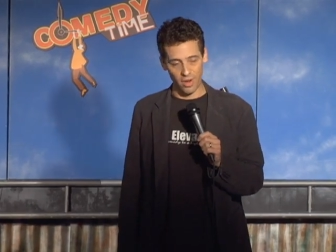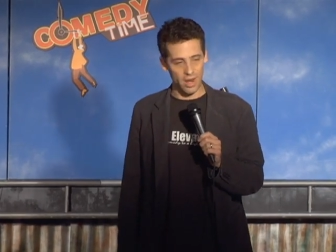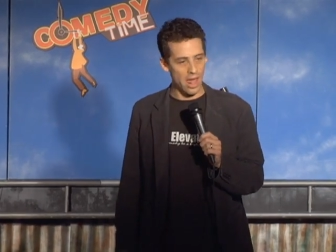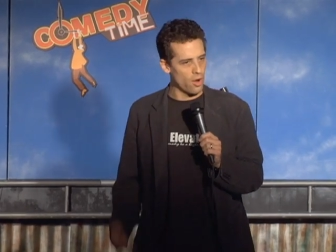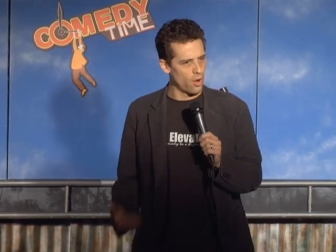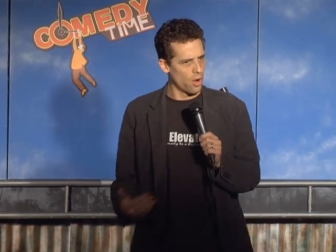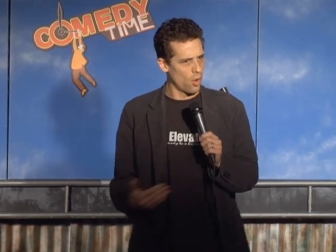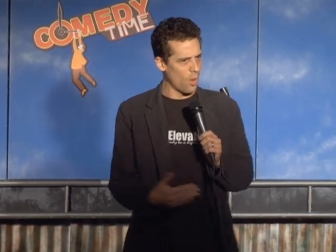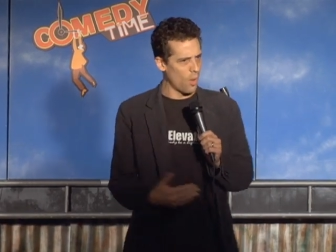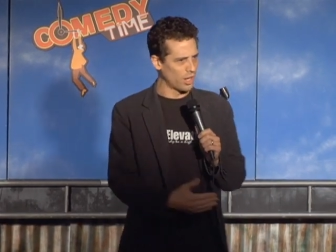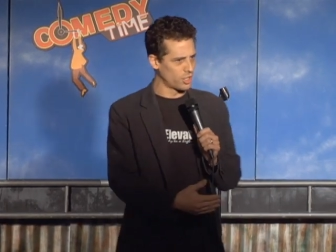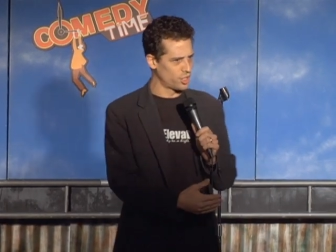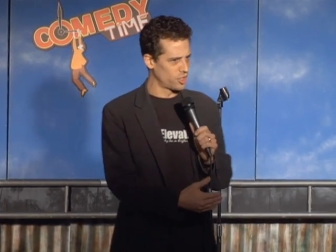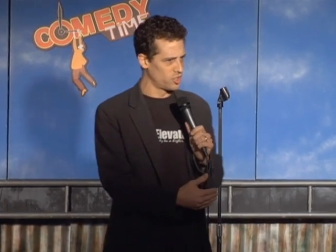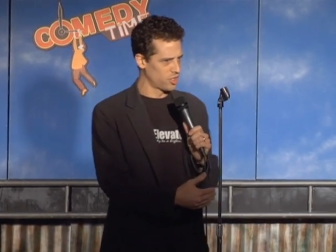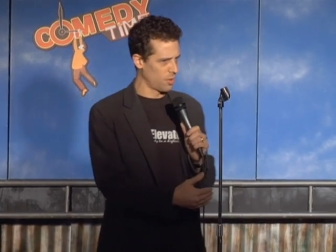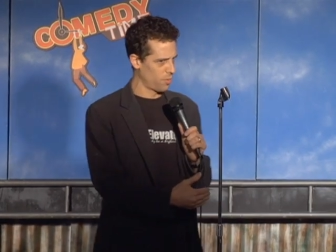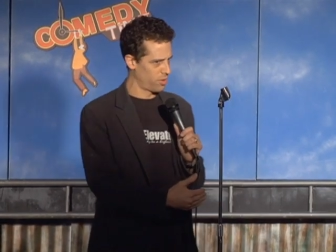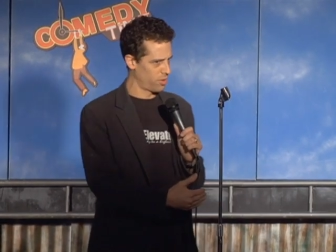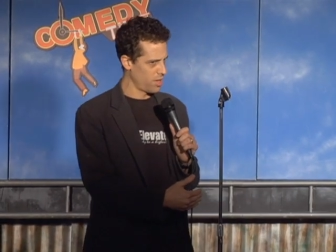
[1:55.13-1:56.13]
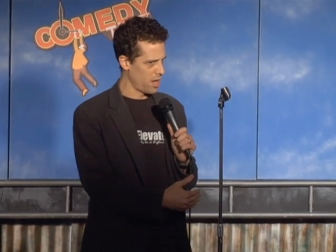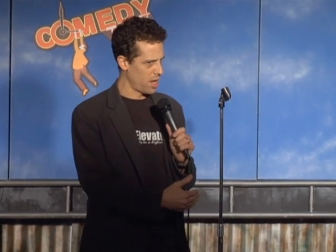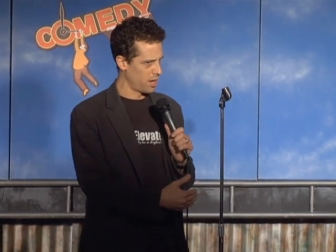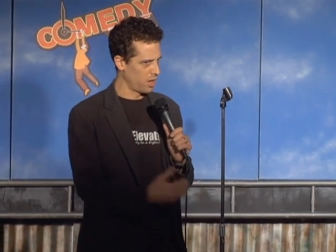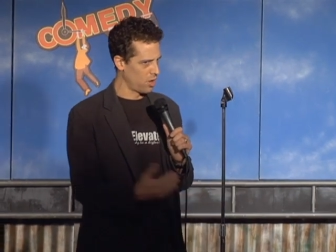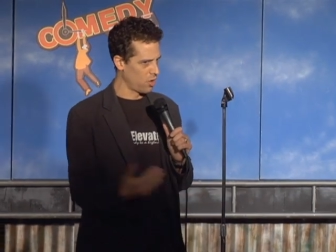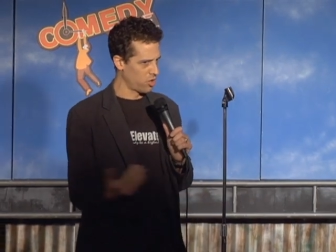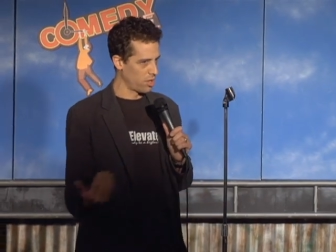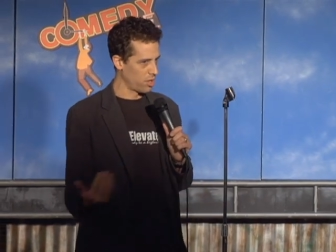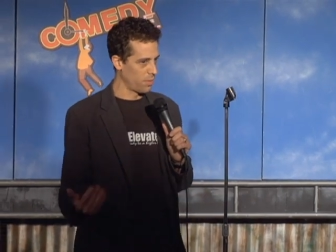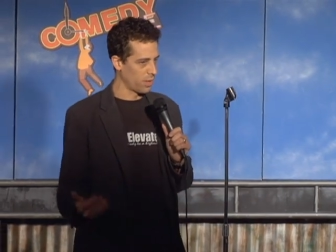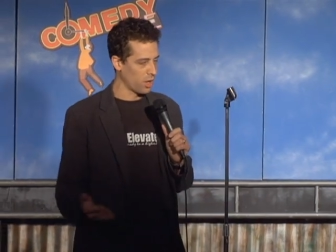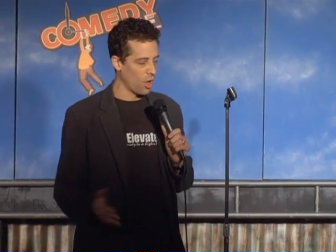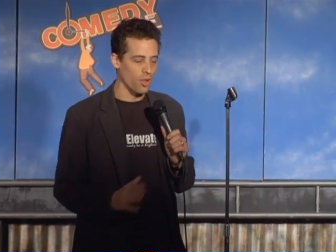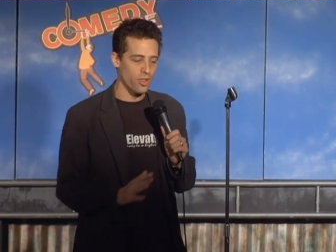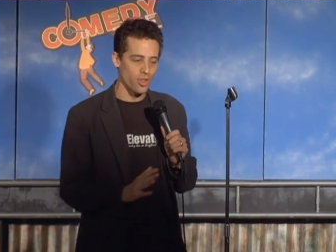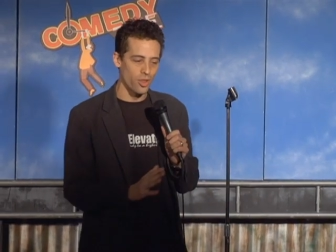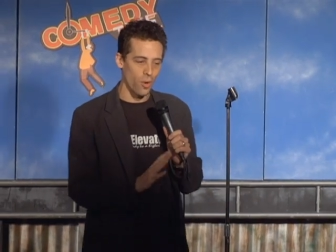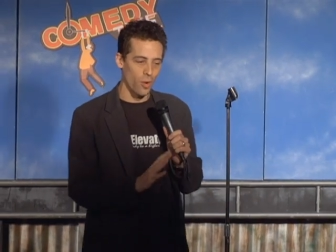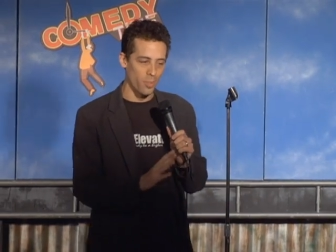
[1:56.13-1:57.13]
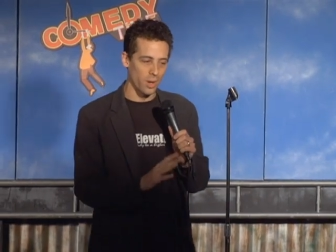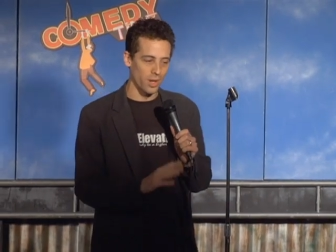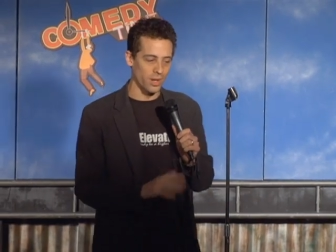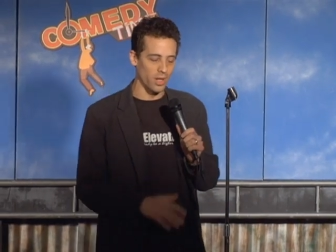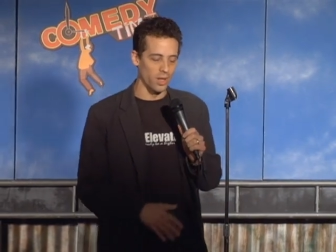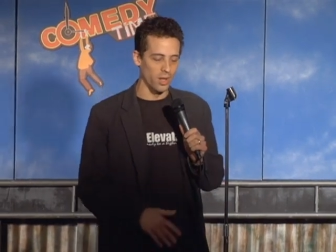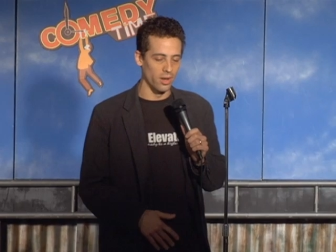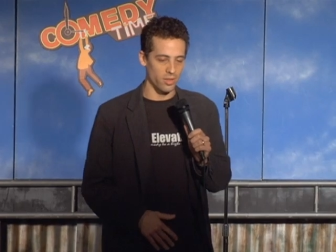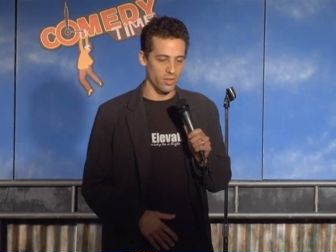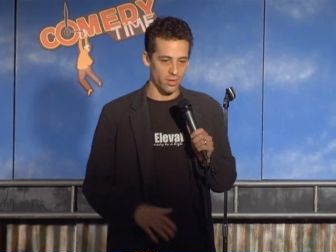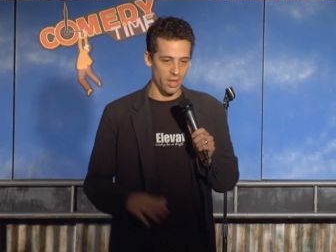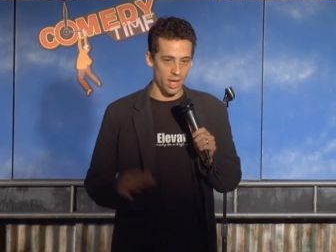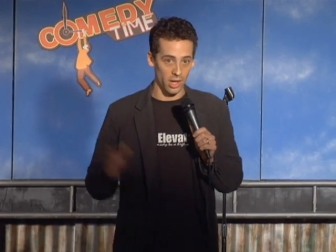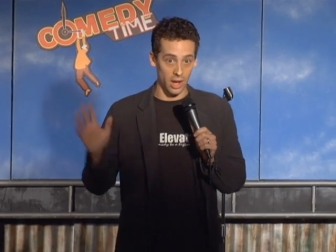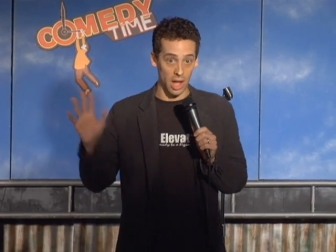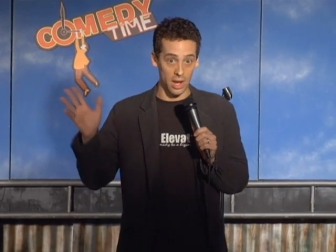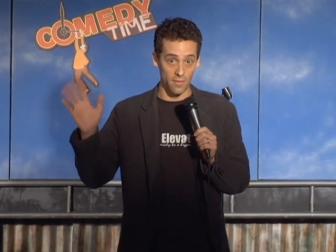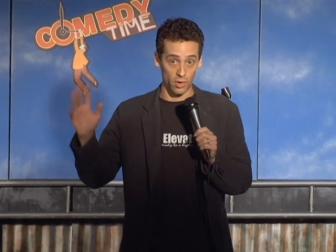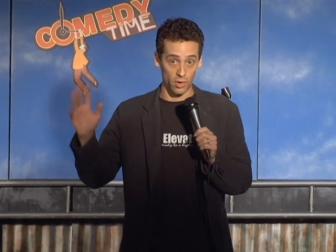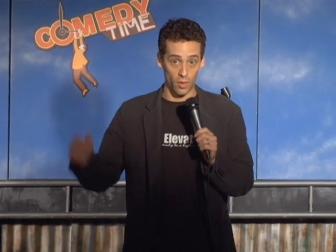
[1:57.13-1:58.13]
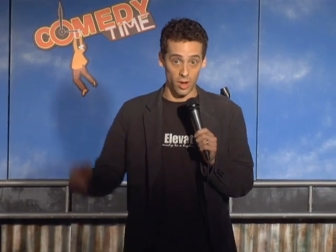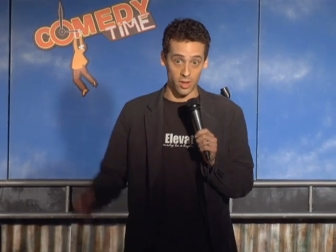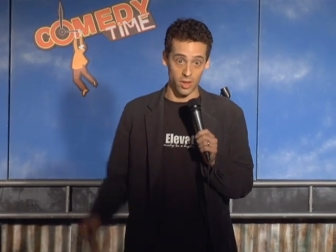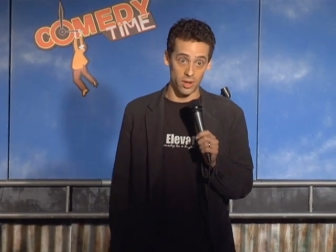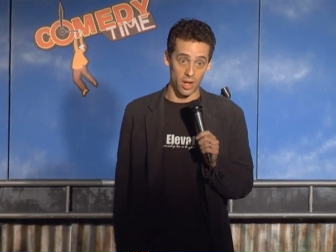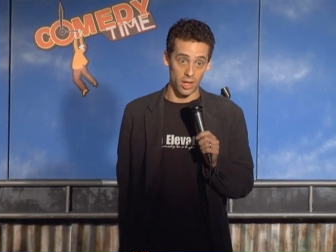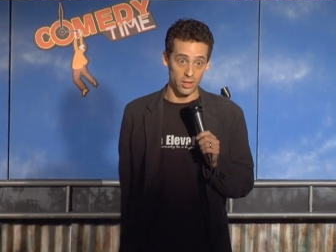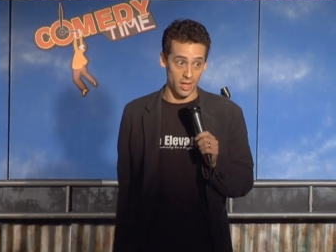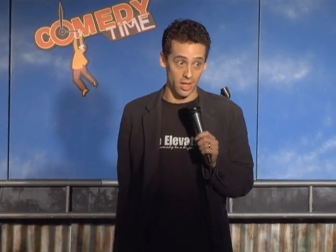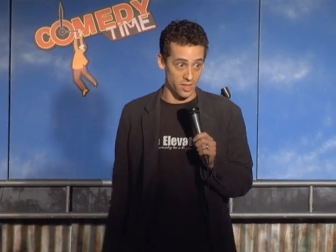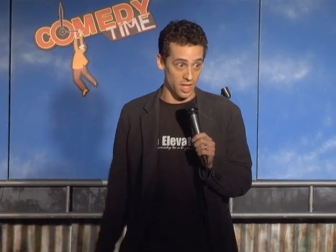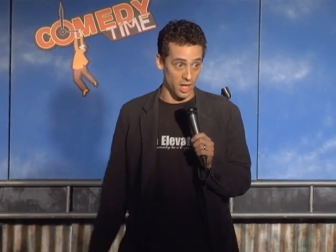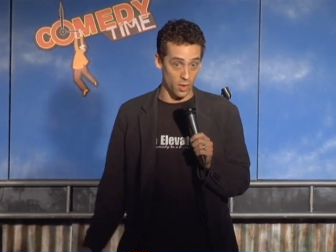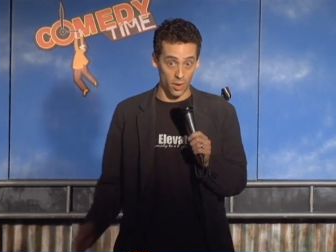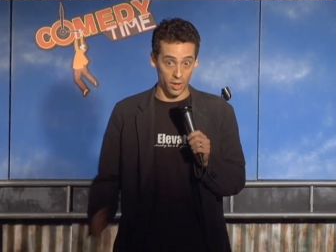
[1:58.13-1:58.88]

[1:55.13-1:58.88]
And I don't know why she's upset, So I'm like, it's no big deal. I had kind of a crazy night last night.